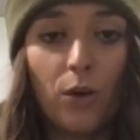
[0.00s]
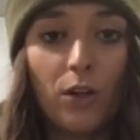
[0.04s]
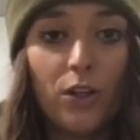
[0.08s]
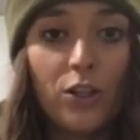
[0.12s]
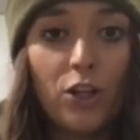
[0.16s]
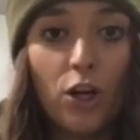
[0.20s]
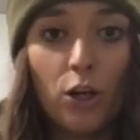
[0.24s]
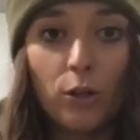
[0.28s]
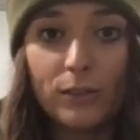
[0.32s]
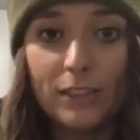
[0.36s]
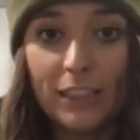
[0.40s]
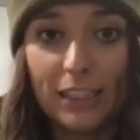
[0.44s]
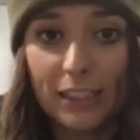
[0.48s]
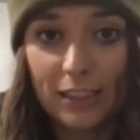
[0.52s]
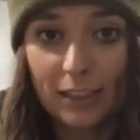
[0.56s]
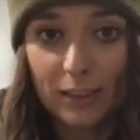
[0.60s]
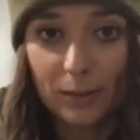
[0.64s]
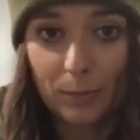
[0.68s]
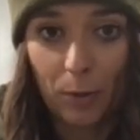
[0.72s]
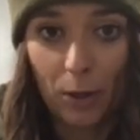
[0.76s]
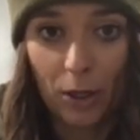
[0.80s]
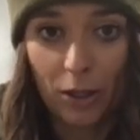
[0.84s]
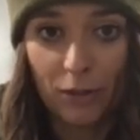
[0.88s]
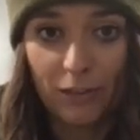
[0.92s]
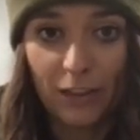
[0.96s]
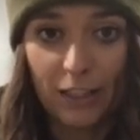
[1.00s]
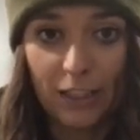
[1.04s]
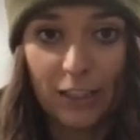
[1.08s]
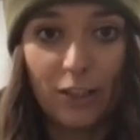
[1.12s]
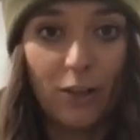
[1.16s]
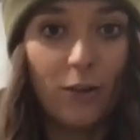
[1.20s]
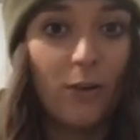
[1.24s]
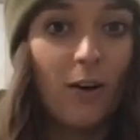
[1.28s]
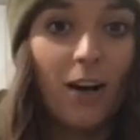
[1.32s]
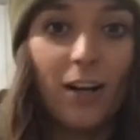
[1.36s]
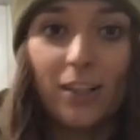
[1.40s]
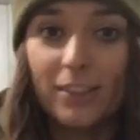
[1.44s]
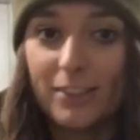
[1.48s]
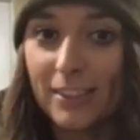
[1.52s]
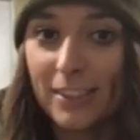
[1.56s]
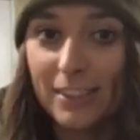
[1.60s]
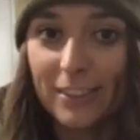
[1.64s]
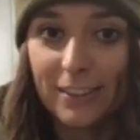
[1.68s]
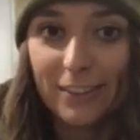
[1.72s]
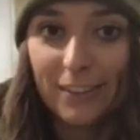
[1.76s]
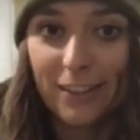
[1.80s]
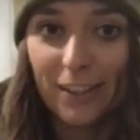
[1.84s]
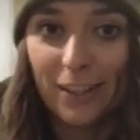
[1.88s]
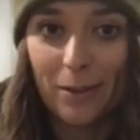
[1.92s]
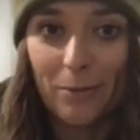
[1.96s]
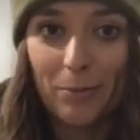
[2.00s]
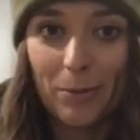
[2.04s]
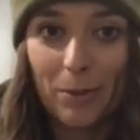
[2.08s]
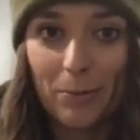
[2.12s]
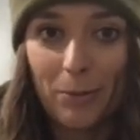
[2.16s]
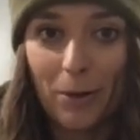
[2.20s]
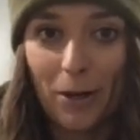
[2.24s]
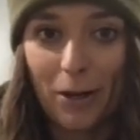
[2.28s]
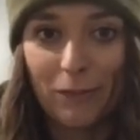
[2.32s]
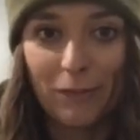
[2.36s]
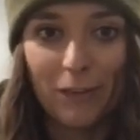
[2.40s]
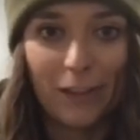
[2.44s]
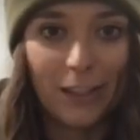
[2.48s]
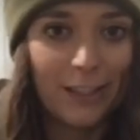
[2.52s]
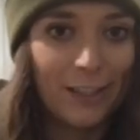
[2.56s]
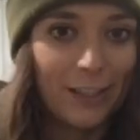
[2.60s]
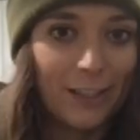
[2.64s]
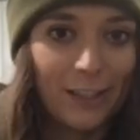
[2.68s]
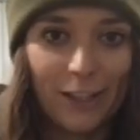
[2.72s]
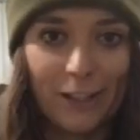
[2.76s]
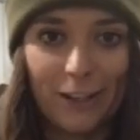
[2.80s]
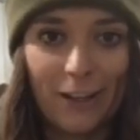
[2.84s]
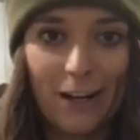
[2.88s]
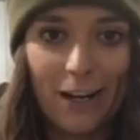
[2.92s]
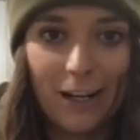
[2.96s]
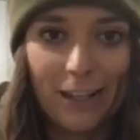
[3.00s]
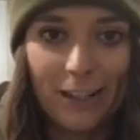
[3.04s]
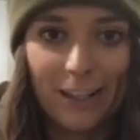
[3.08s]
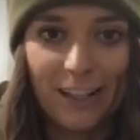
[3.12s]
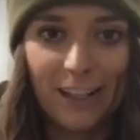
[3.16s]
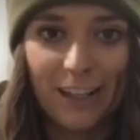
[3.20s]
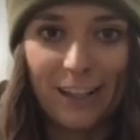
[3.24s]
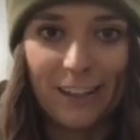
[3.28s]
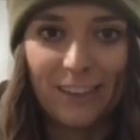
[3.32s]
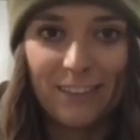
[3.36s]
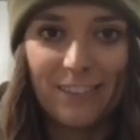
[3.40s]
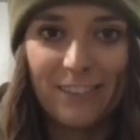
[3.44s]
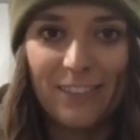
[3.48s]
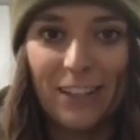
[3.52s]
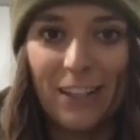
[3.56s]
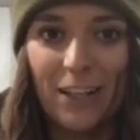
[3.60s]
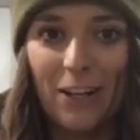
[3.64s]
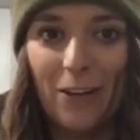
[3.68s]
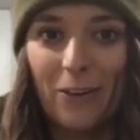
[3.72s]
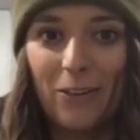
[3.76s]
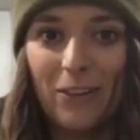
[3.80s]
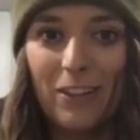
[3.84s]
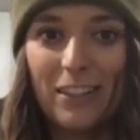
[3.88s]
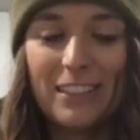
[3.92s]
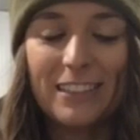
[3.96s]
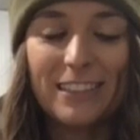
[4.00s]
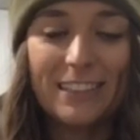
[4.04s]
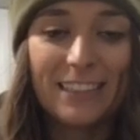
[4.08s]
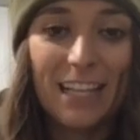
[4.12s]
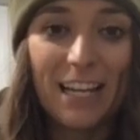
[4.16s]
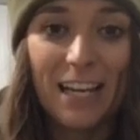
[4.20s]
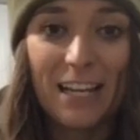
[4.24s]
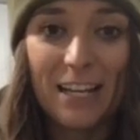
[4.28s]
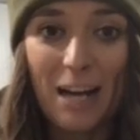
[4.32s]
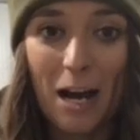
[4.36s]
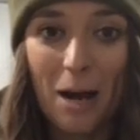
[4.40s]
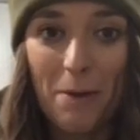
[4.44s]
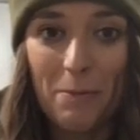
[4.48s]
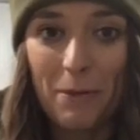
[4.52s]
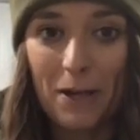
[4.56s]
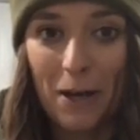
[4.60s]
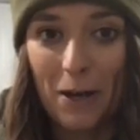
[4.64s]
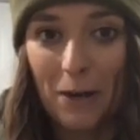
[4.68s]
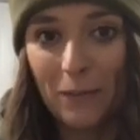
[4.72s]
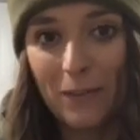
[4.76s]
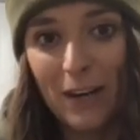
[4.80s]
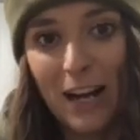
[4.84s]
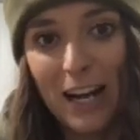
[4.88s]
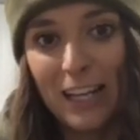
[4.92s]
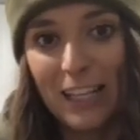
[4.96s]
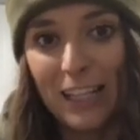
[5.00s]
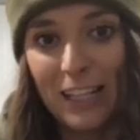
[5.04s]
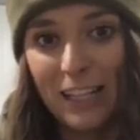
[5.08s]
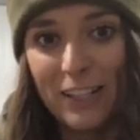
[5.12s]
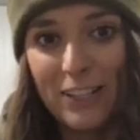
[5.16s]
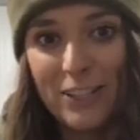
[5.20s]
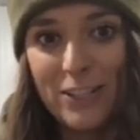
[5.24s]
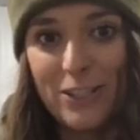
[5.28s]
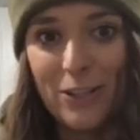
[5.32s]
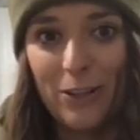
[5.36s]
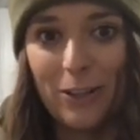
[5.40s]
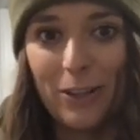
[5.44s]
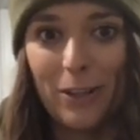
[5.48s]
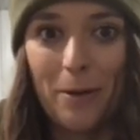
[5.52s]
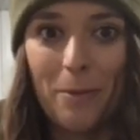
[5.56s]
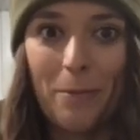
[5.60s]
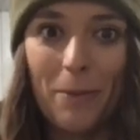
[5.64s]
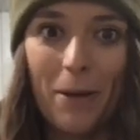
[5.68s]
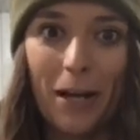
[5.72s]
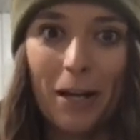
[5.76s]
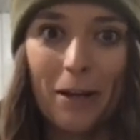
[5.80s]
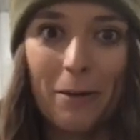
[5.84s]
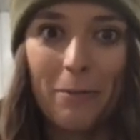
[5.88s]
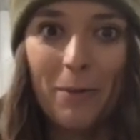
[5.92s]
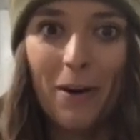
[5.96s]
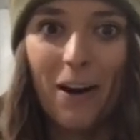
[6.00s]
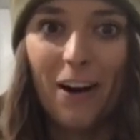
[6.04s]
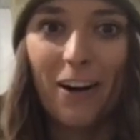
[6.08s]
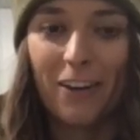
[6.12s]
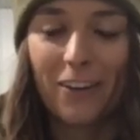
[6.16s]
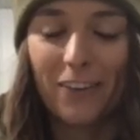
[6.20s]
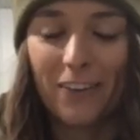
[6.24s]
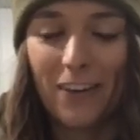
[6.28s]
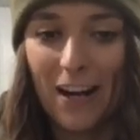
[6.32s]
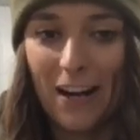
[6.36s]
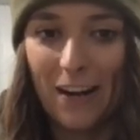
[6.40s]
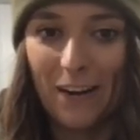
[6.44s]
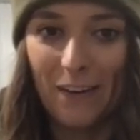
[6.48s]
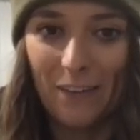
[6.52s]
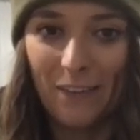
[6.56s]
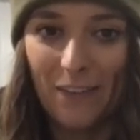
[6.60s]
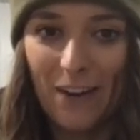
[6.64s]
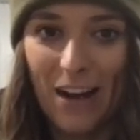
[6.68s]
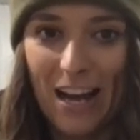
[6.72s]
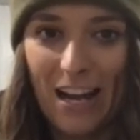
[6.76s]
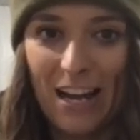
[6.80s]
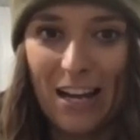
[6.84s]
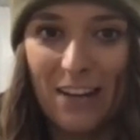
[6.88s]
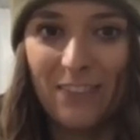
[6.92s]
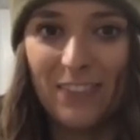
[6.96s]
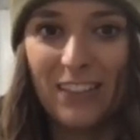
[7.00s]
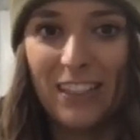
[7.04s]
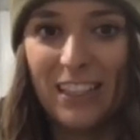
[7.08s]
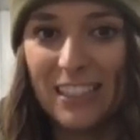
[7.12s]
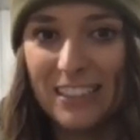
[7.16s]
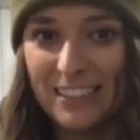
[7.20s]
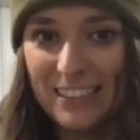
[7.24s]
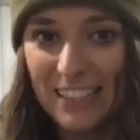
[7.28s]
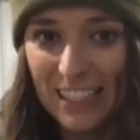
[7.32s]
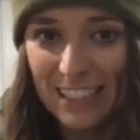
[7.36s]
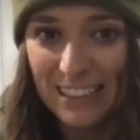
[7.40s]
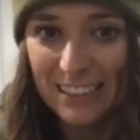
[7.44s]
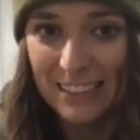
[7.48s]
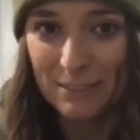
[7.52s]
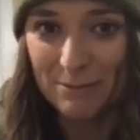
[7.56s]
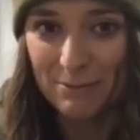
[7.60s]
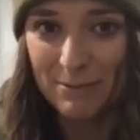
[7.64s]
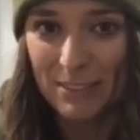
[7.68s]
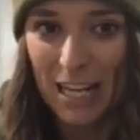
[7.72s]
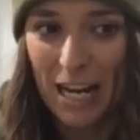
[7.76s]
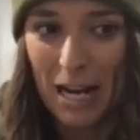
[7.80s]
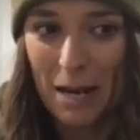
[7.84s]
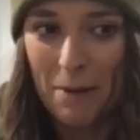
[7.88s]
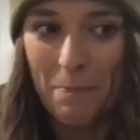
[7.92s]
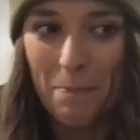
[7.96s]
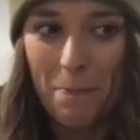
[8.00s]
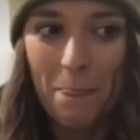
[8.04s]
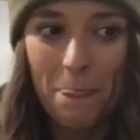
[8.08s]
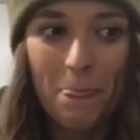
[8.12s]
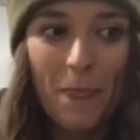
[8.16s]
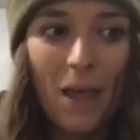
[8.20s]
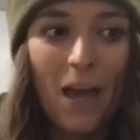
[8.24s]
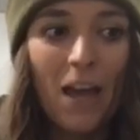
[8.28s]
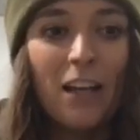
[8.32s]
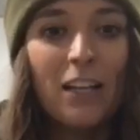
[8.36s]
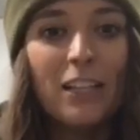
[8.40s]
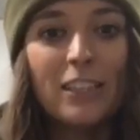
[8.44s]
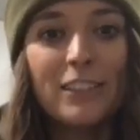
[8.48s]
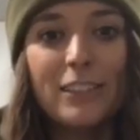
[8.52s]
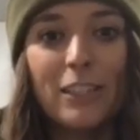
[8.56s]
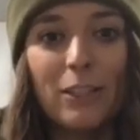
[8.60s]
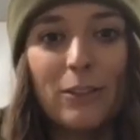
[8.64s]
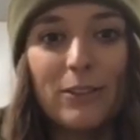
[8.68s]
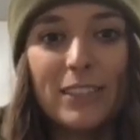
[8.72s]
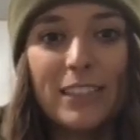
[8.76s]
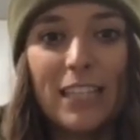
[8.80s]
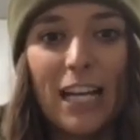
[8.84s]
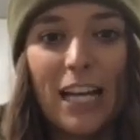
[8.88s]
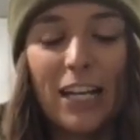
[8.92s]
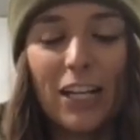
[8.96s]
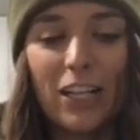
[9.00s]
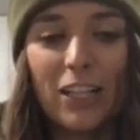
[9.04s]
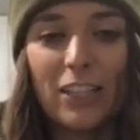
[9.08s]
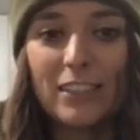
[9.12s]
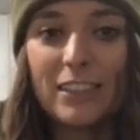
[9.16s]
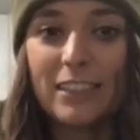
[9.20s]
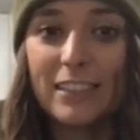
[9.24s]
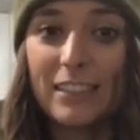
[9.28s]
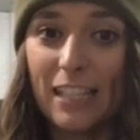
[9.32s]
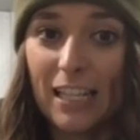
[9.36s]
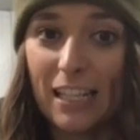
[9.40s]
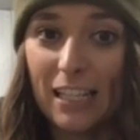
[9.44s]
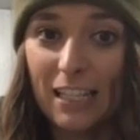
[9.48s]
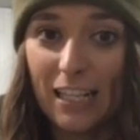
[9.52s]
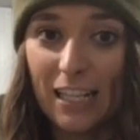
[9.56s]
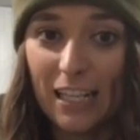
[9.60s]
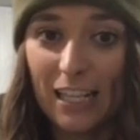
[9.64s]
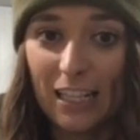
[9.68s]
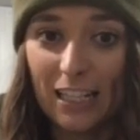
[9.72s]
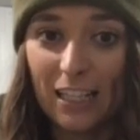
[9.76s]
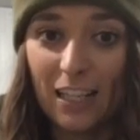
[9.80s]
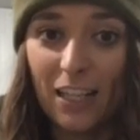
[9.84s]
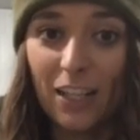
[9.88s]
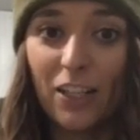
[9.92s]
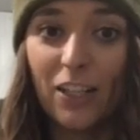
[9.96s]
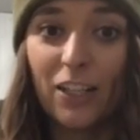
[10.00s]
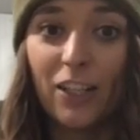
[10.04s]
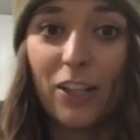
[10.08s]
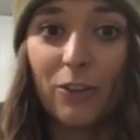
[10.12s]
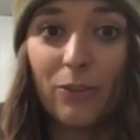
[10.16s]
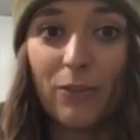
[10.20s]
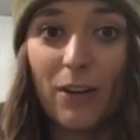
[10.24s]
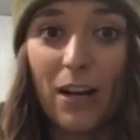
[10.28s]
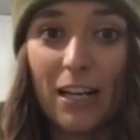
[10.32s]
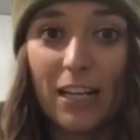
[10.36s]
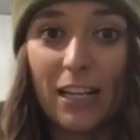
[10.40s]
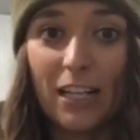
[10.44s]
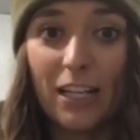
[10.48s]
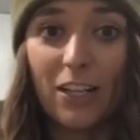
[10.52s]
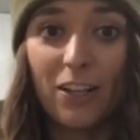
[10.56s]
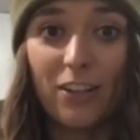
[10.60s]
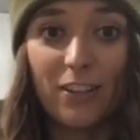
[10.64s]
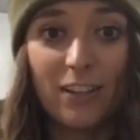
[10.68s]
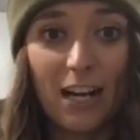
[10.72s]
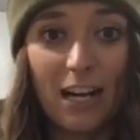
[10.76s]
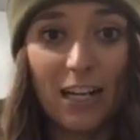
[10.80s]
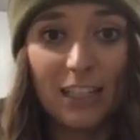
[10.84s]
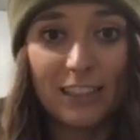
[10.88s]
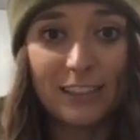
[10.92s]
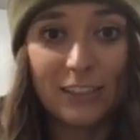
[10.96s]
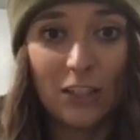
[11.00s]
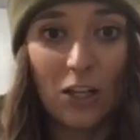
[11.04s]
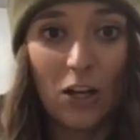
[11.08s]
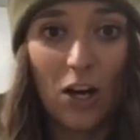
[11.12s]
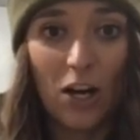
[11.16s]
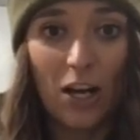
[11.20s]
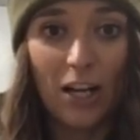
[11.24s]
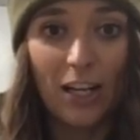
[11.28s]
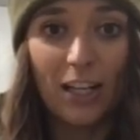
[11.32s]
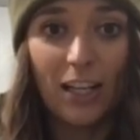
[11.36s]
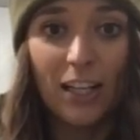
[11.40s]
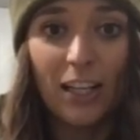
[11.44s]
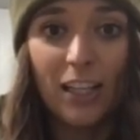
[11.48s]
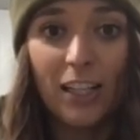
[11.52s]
no deer is perfect, no hunt is gonna be perfect, and you're not gonna, you know, stand up, get ready, and shoot your big buck right away. I mean, it takes some time. So say you're standing, you're ready, you're knocked on,